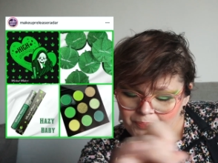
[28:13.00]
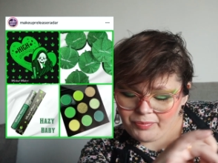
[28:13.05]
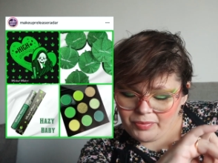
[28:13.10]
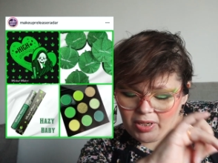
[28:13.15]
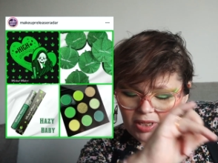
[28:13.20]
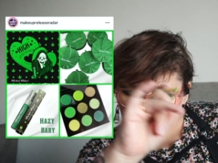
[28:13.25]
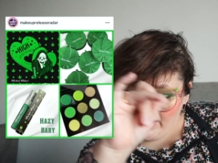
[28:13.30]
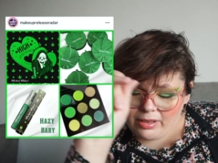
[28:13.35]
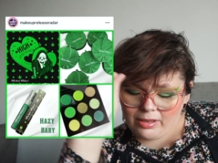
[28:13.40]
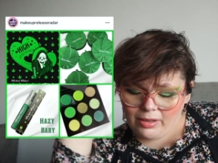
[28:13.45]

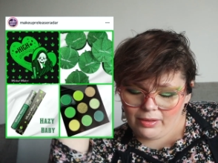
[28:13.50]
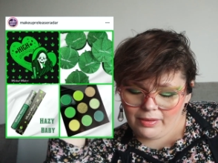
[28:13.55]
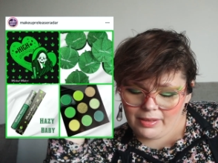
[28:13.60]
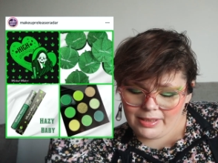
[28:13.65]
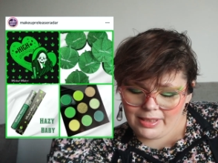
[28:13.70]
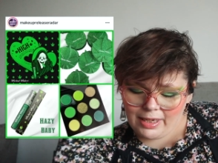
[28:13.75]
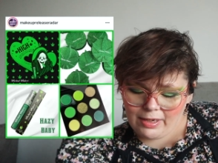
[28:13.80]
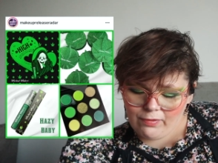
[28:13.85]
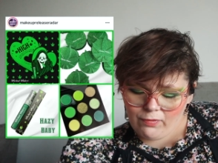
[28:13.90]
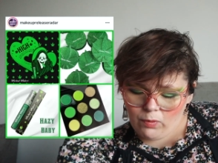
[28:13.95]
And then there is
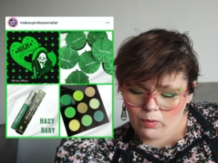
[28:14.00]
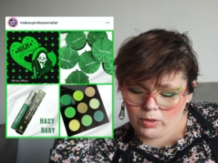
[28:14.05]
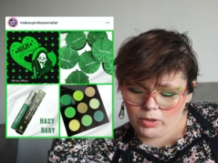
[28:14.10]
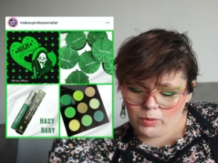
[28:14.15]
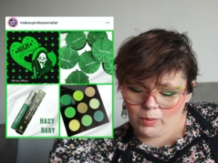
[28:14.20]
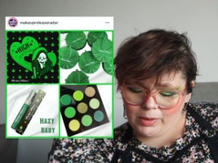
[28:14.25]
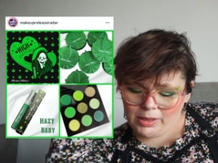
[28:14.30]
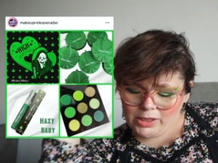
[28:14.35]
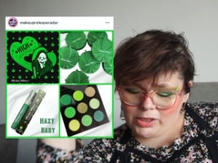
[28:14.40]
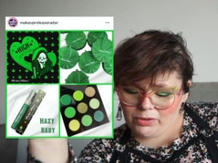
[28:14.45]
a four
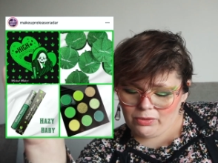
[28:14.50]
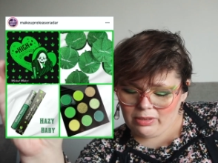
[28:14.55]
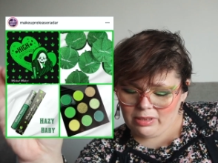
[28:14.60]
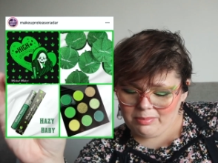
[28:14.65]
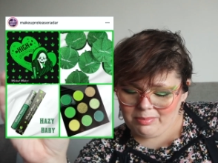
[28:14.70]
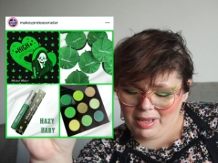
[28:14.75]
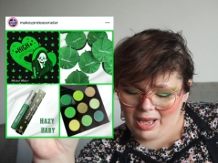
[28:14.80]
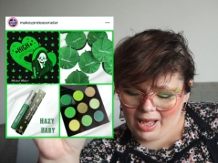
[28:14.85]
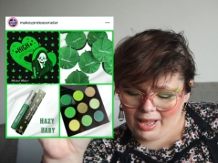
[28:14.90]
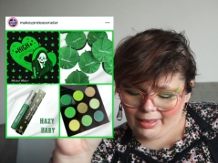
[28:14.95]
twenty Scream
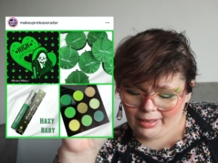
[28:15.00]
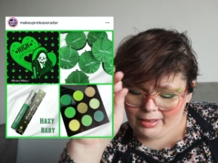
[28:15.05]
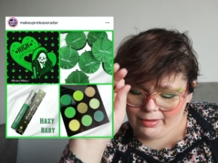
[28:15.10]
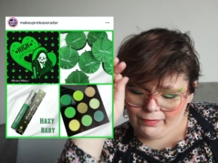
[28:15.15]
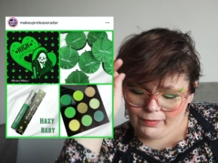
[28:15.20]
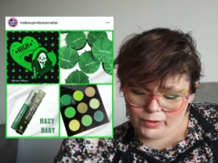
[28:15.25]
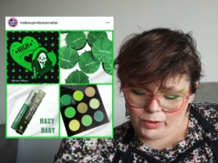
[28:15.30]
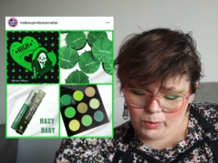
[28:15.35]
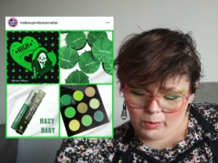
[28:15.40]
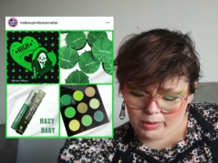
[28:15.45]
palette for
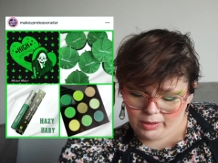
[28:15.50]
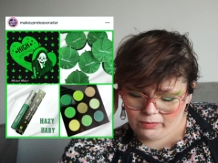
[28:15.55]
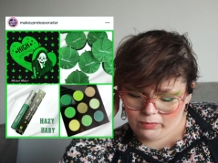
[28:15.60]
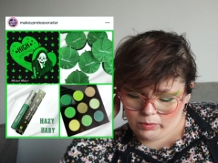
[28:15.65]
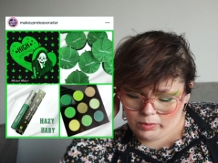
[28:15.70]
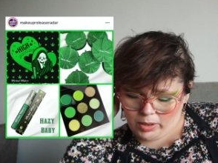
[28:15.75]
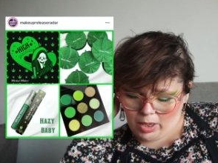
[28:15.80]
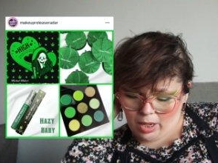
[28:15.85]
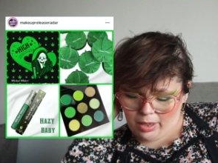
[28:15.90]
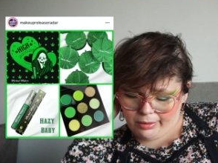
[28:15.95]
twenty-four
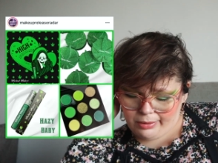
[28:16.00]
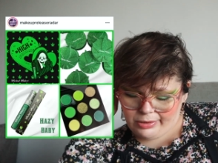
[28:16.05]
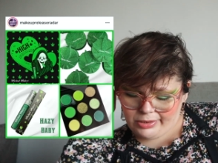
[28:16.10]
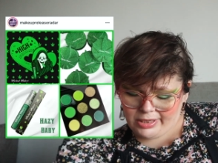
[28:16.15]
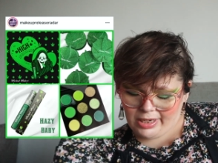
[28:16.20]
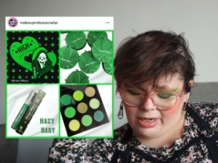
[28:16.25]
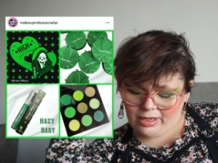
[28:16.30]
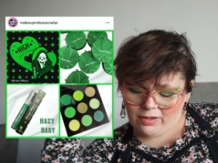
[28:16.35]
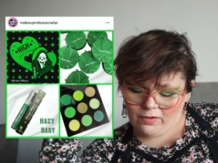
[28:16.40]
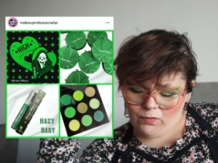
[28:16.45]
dollars that
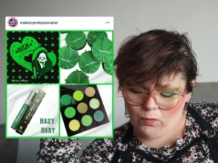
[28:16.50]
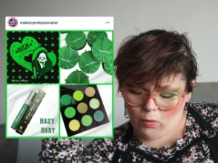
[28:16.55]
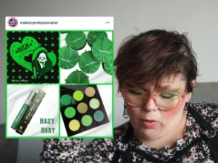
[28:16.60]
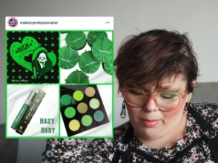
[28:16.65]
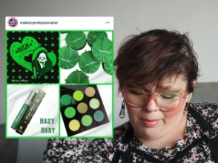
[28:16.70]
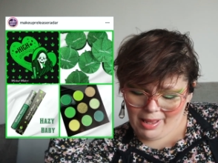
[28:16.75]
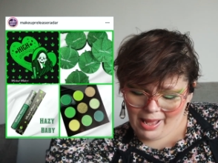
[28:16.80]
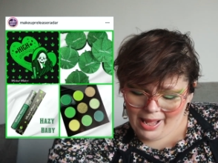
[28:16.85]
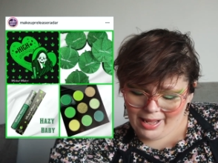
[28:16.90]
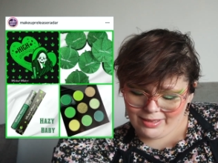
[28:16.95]
has four
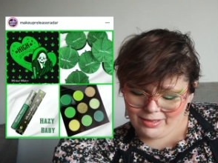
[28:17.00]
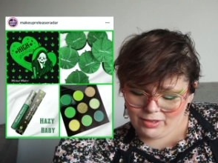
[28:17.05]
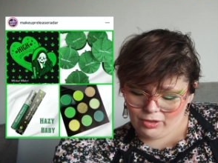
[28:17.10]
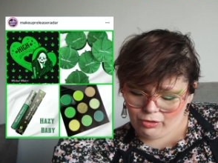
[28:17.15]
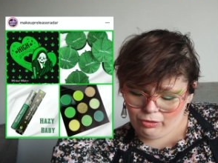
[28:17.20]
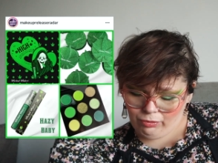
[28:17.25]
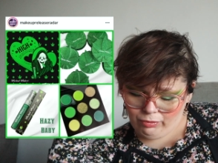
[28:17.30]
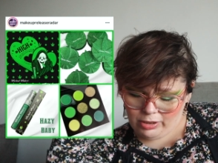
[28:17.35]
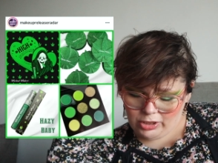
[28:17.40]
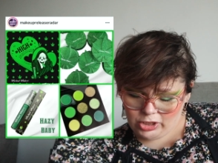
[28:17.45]
mattes,
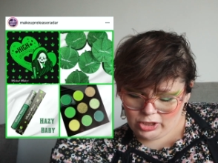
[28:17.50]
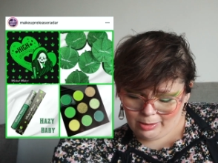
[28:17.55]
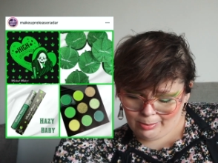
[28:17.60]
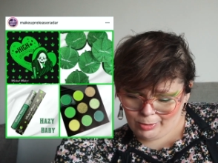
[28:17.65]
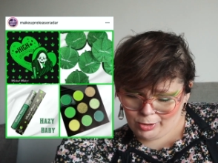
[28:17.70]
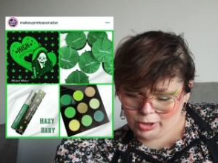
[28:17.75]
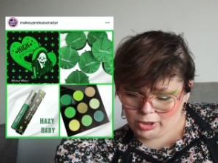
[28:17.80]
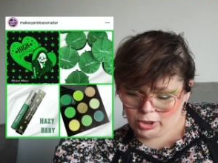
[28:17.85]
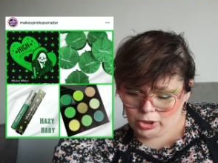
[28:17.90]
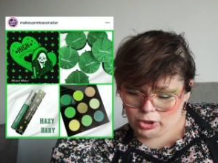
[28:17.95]
three
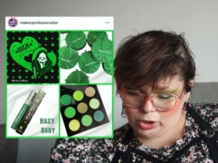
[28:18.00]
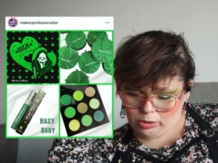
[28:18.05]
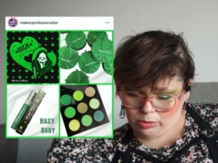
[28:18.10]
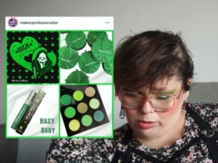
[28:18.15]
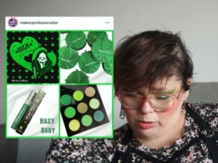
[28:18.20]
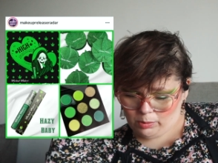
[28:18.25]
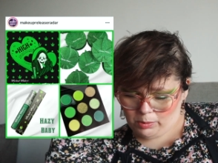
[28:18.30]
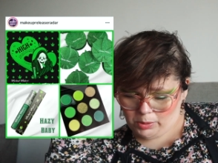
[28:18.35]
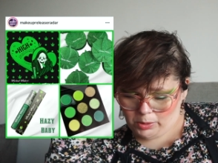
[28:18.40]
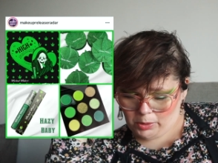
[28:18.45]
shimmers, and two
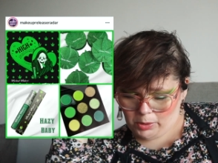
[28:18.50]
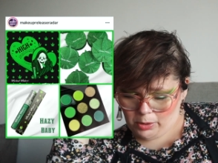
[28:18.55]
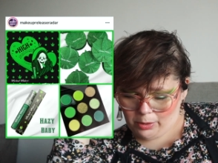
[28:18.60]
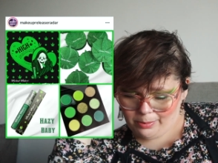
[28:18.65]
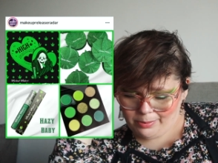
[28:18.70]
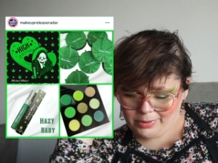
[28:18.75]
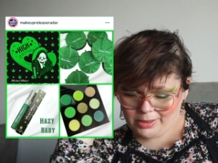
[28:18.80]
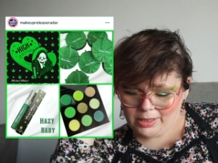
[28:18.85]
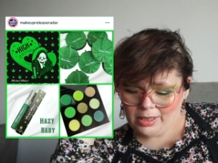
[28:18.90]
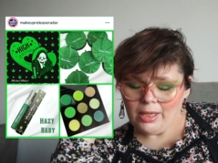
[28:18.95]

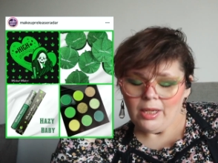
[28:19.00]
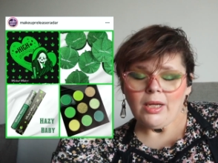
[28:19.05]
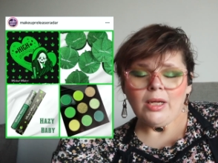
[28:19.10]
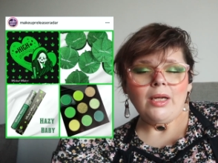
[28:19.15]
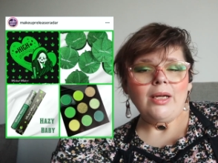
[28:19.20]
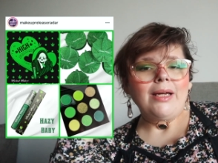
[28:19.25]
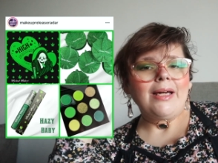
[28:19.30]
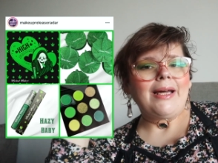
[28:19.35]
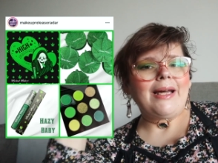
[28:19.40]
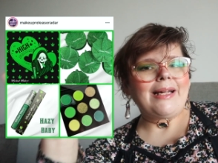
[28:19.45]
duochromes.
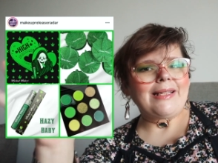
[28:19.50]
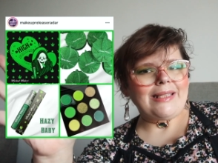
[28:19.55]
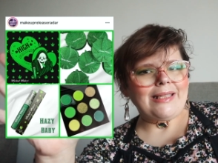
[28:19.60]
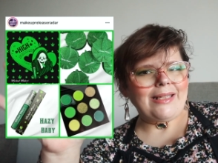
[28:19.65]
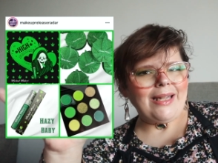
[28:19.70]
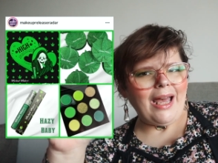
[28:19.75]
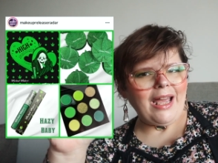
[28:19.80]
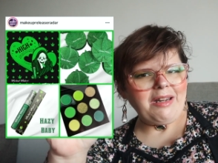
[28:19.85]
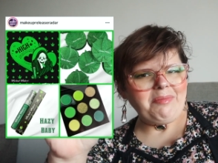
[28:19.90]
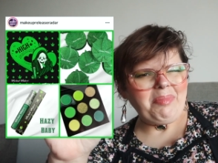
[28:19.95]
It's a
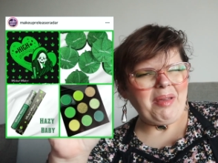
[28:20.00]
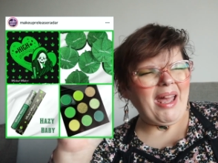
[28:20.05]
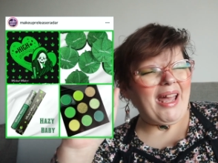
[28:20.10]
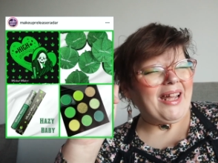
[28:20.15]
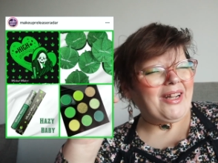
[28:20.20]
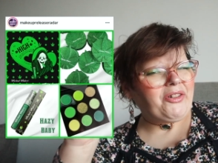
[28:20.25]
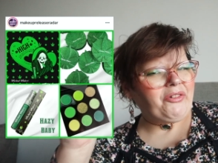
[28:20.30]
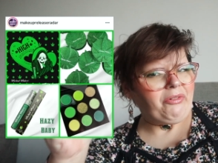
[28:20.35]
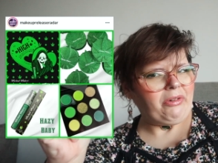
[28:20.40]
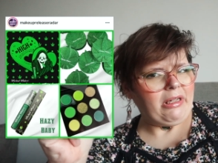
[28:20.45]
nine
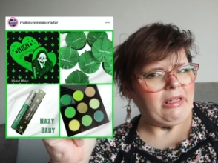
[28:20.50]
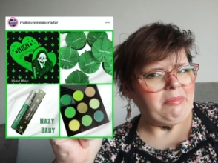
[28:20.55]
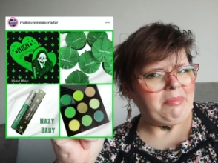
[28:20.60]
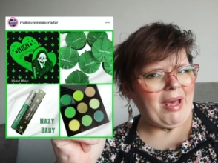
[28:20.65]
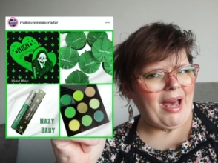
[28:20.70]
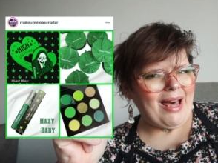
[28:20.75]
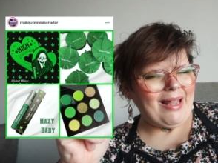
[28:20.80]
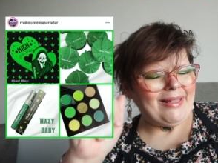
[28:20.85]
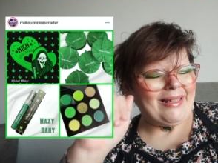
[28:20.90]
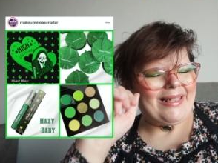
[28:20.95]
pan green
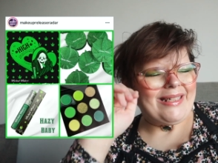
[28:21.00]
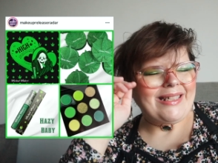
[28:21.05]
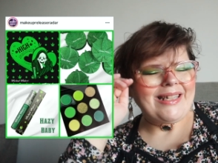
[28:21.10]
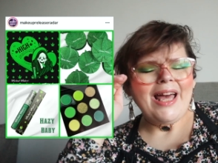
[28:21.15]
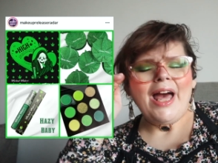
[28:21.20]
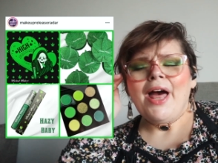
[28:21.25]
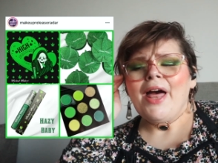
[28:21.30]
palette.